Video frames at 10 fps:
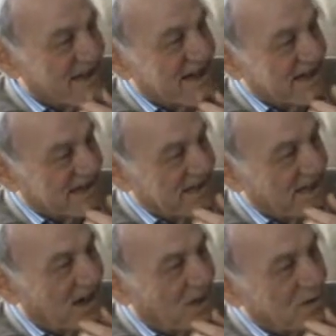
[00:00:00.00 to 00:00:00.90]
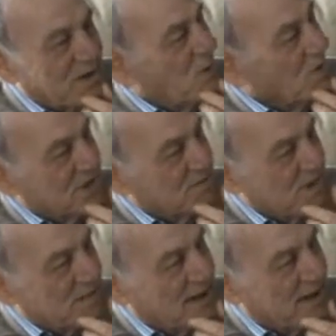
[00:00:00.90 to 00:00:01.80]
Yeah. So, yeah. Oh, he wanted
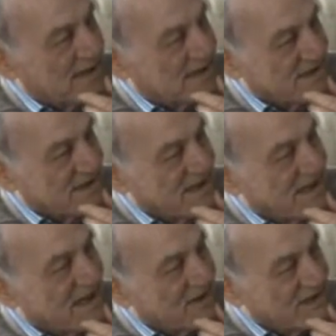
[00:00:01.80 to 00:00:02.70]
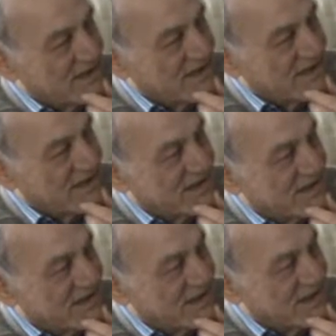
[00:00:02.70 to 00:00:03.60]
me badly, yeah, he did.
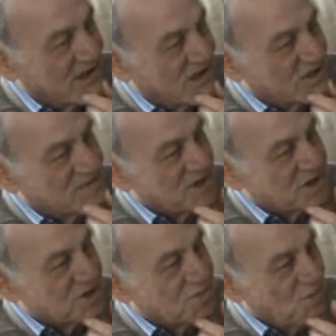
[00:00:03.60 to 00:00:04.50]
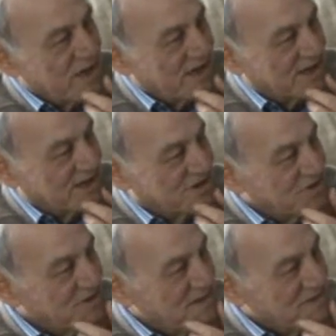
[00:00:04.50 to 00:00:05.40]
Because Mr. Wynn, do
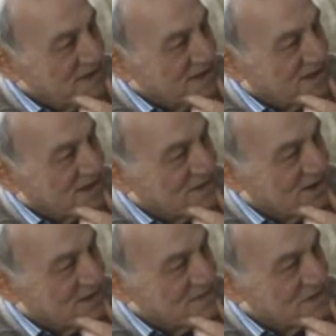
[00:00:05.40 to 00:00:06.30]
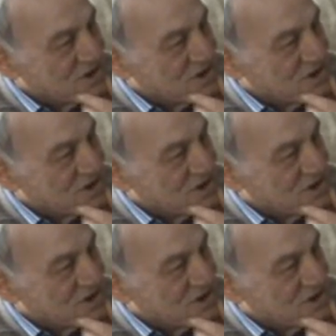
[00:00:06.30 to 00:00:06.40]
you remember that director, Mr.